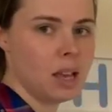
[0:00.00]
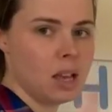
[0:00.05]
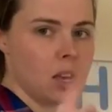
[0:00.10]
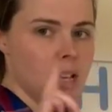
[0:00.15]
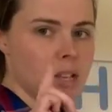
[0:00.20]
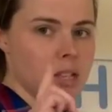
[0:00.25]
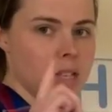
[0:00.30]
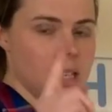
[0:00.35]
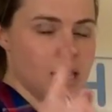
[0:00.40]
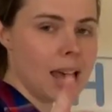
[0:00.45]

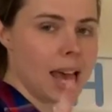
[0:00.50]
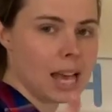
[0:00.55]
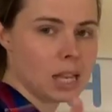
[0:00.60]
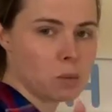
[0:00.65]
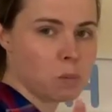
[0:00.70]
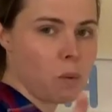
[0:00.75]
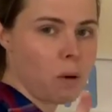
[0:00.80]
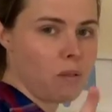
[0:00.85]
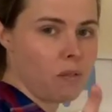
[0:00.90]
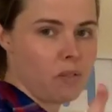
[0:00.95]
So there's
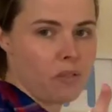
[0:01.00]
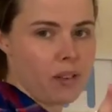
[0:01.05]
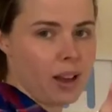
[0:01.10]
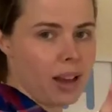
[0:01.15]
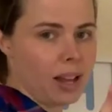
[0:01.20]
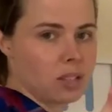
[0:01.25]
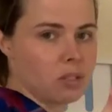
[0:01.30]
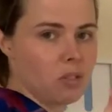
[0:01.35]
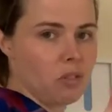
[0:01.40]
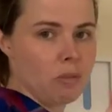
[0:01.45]
one
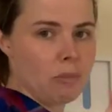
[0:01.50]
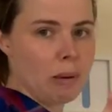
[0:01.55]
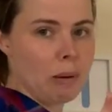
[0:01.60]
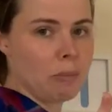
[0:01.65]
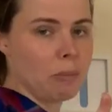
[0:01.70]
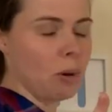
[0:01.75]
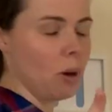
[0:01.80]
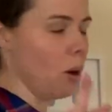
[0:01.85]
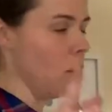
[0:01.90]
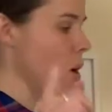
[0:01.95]
fact to
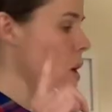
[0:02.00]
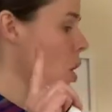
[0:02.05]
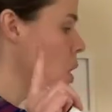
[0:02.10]
remember.